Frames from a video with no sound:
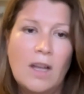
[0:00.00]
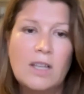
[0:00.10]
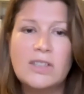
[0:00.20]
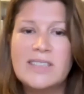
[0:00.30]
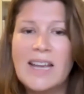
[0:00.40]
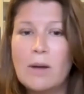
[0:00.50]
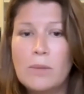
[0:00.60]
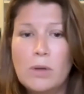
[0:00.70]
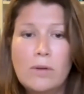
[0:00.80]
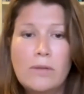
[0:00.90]
So to
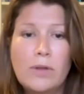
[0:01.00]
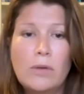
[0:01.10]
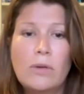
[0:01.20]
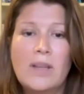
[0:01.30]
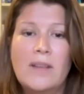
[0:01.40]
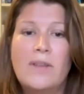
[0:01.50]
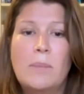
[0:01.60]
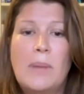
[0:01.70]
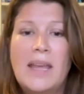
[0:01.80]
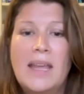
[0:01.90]
help you review your
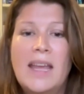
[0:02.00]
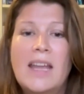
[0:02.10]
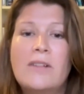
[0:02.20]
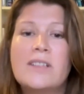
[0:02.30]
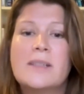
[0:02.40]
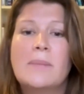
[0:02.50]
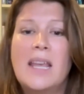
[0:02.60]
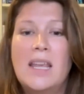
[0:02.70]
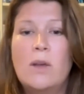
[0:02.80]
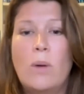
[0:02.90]
EVP, here are some
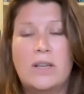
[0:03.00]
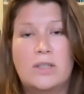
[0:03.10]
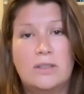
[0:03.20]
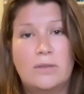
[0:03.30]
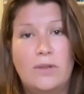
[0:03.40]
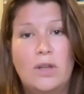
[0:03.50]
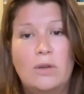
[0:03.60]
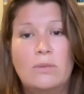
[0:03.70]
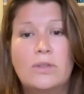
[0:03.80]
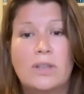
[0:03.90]
key questions for
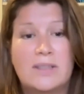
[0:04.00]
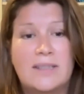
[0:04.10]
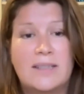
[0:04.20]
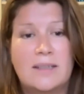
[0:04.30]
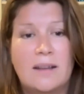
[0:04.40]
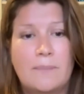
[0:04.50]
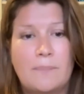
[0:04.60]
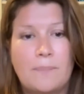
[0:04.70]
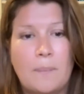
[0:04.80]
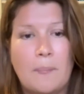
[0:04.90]
you to consider.
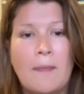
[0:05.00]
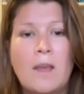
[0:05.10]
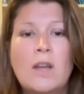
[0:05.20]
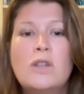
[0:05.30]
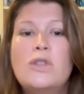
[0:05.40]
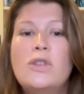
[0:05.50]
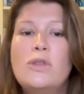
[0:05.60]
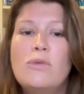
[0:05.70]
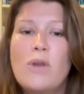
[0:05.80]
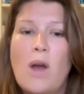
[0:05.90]
Do
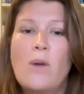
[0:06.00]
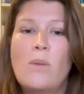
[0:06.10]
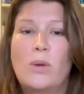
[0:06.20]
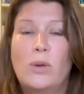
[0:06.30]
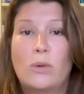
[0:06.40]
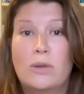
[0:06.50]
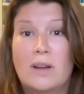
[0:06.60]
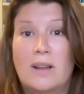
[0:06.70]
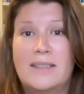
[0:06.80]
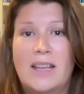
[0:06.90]
you know what your
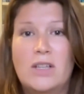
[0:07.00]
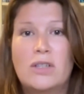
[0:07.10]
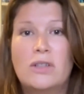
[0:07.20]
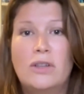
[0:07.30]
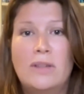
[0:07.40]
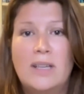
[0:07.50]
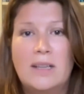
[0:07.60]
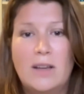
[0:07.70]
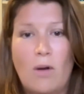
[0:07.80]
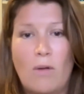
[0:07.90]
organisation
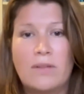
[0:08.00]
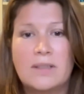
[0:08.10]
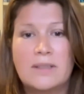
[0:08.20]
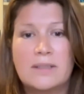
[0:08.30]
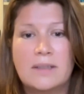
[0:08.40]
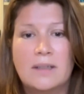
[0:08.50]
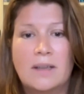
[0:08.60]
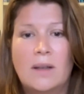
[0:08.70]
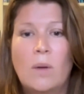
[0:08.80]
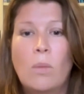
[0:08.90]
uniquely offers?
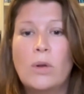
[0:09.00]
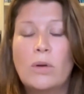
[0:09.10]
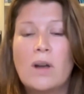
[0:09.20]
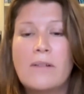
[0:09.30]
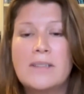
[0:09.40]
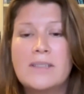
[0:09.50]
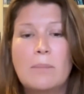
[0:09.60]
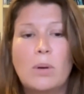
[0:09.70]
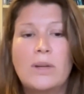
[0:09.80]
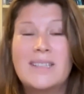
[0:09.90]
What your current
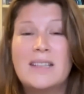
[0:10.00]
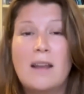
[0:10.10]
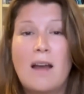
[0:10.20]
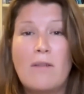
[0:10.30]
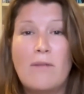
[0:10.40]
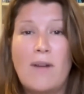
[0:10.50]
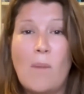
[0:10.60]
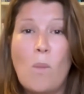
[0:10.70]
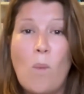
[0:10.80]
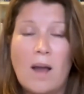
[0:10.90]
employees love
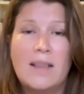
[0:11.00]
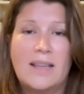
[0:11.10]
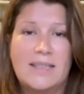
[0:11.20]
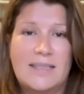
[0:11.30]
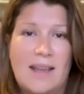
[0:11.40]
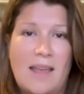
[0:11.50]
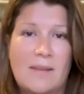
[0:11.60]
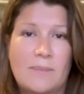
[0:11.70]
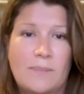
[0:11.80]
and why they stay?